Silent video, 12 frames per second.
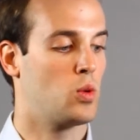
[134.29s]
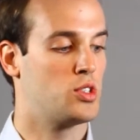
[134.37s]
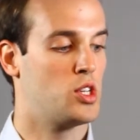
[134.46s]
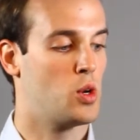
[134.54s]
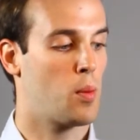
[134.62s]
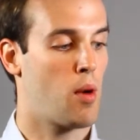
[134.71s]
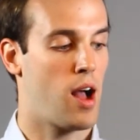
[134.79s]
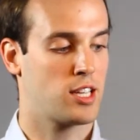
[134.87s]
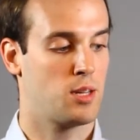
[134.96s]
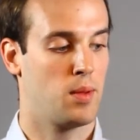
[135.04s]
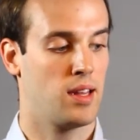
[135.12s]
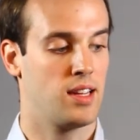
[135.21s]
to
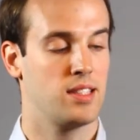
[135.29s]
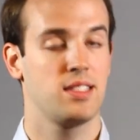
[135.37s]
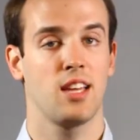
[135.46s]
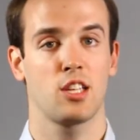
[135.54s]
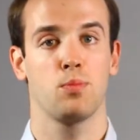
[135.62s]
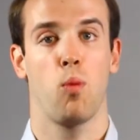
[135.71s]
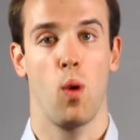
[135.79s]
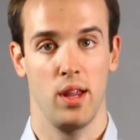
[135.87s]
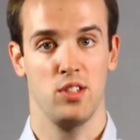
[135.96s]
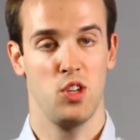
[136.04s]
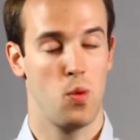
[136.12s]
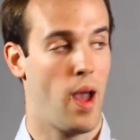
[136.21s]
approximately six point
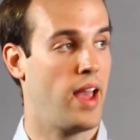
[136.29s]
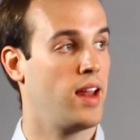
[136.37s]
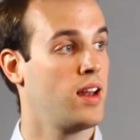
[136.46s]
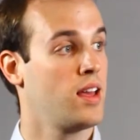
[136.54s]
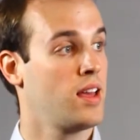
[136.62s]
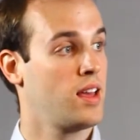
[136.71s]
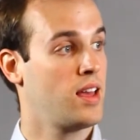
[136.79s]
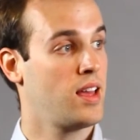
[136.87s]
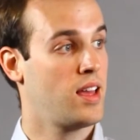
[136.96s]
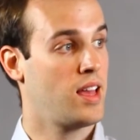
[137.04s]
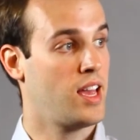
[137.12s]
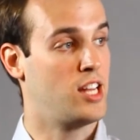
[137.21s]
two eight
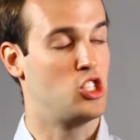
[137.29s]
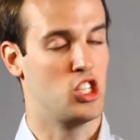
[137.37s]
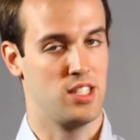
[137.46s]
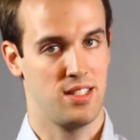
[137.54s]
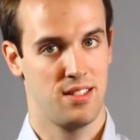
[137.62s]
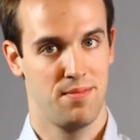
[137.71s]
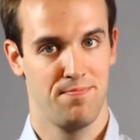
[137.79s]
inches.